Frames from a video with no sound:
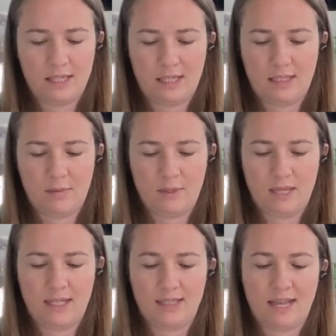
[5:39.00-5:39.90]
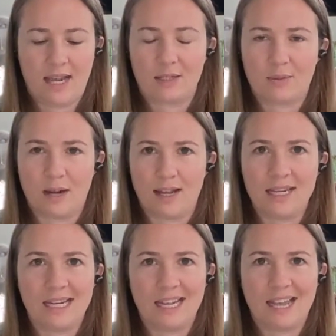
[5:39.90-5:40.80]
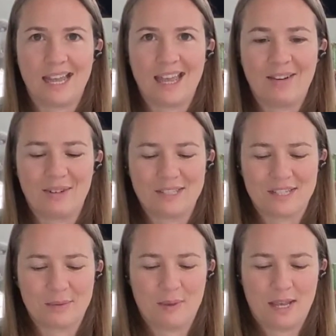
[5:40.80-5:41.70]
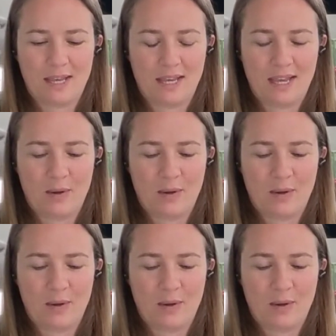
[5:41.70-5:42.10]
need to be exact. We're not eating it, we're just baking it.